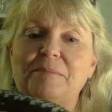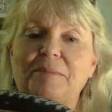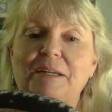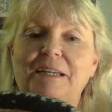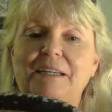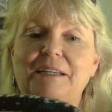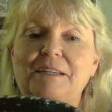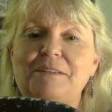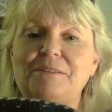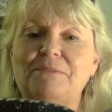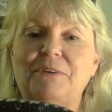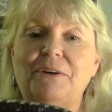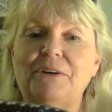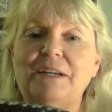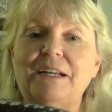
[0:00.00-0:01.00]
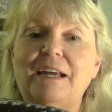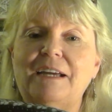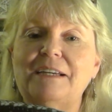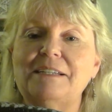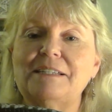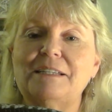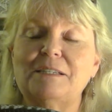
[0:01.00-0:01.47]
He's very
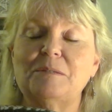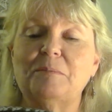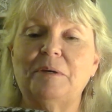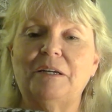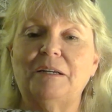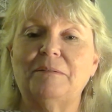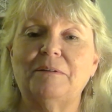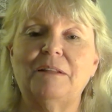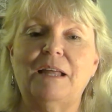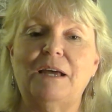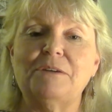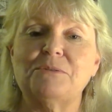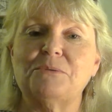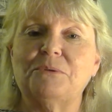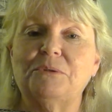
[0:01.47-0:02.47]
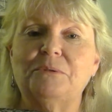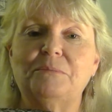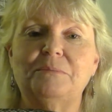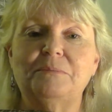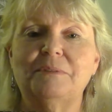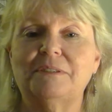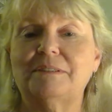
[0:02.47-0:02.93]
nice. He's been in
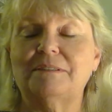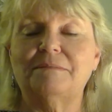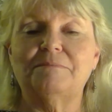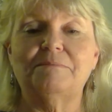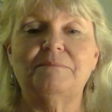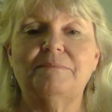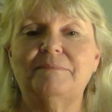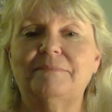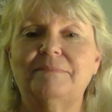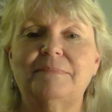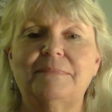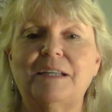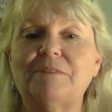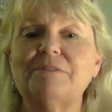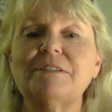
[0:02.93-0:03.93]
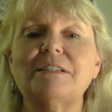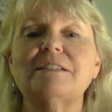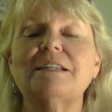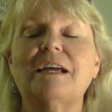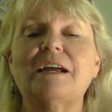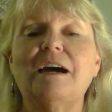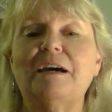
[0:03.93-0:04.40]
classrooms ever
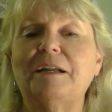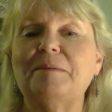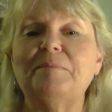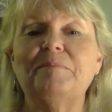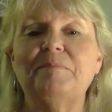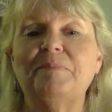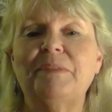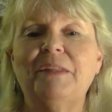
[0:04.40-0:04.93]
since I got him,